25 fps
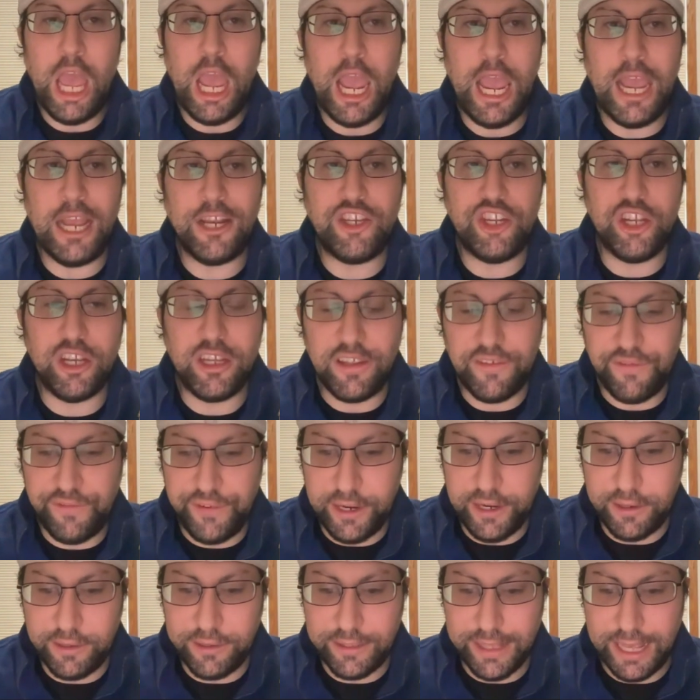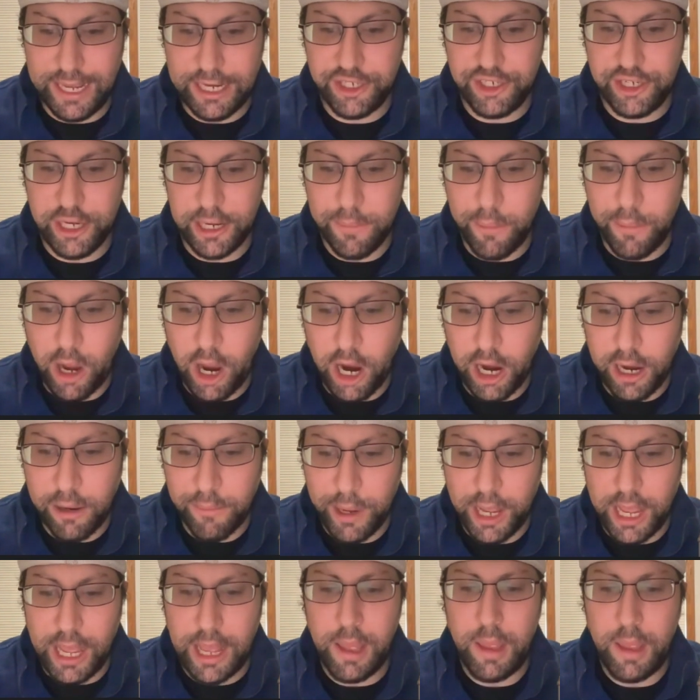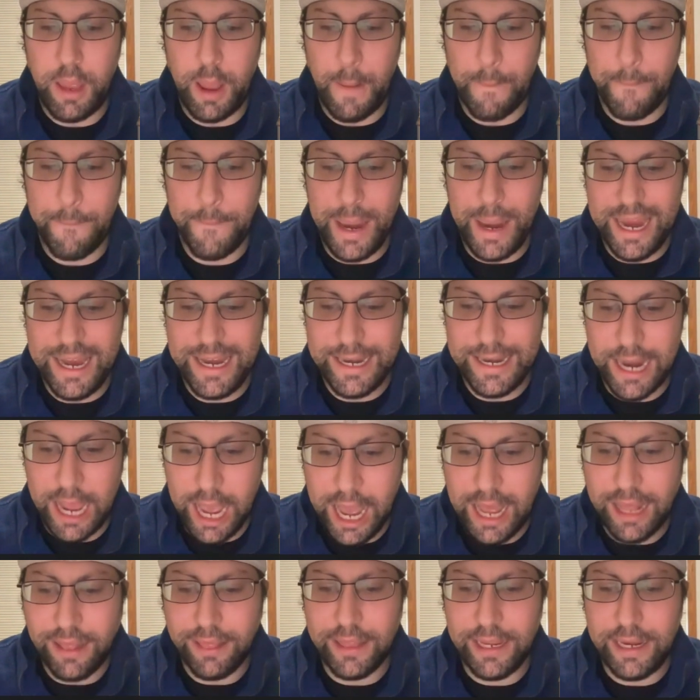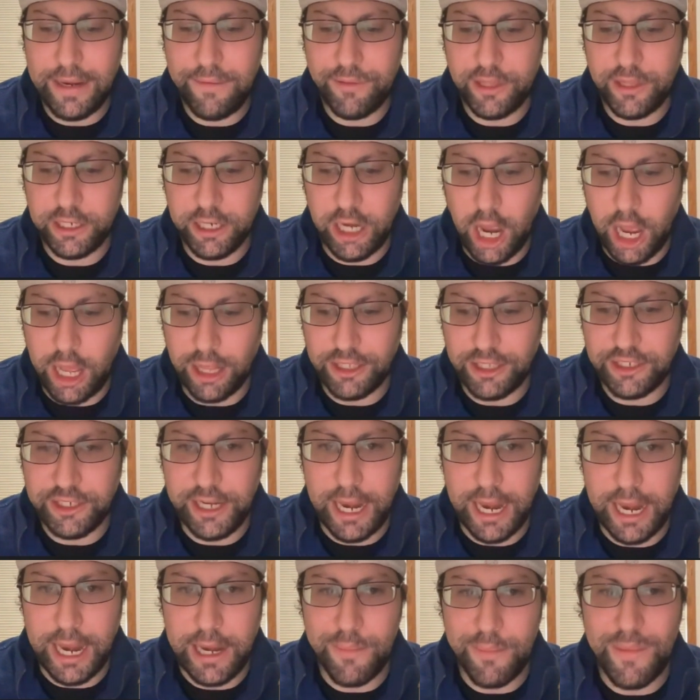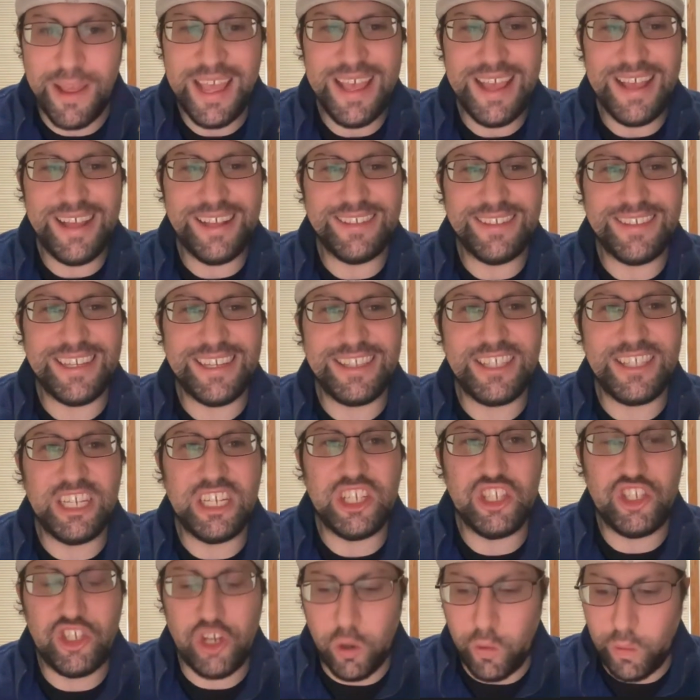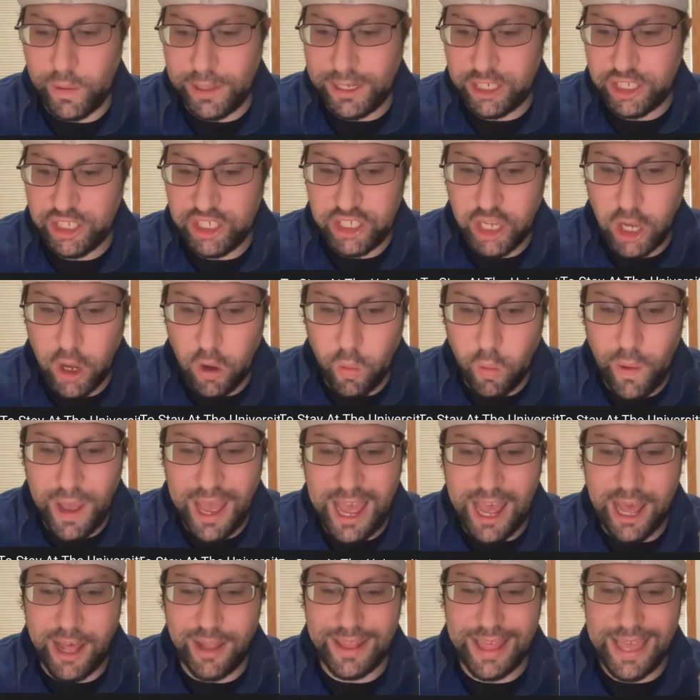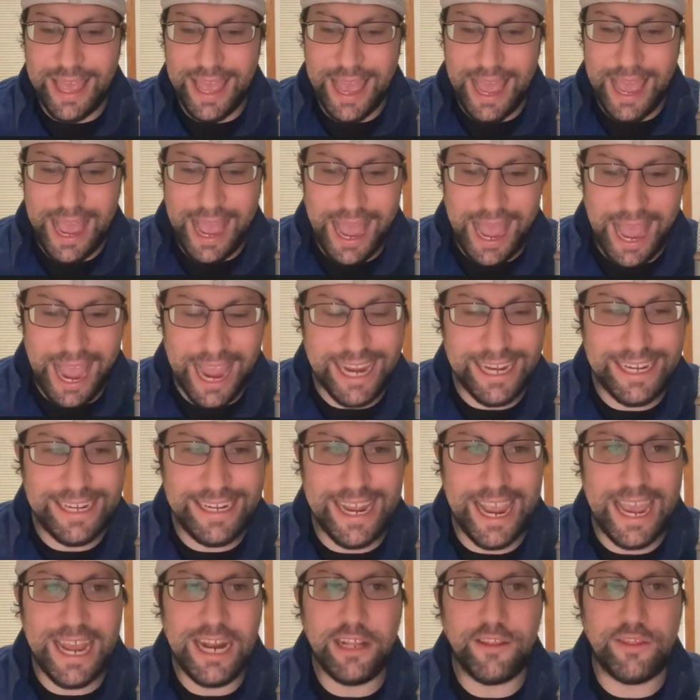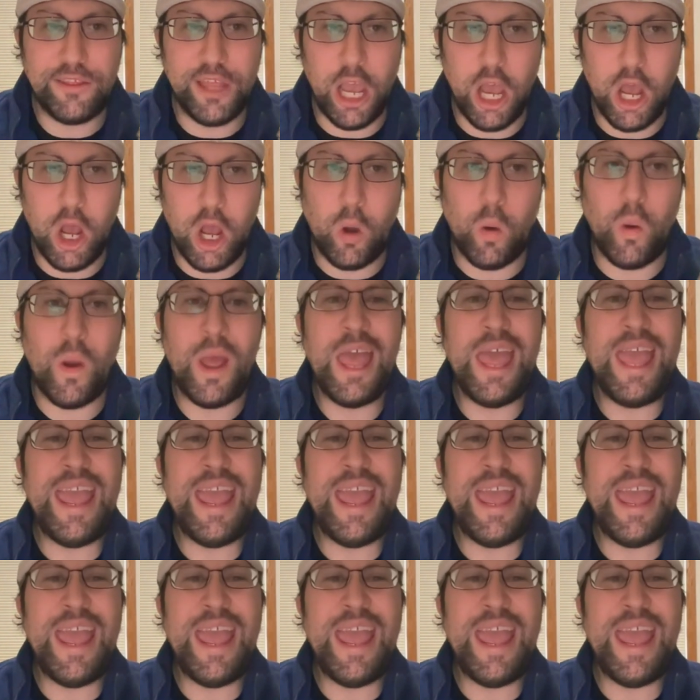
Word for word: It just feels like Jim Harbaugh may not leave the college game since he's doing so well. I get it, though.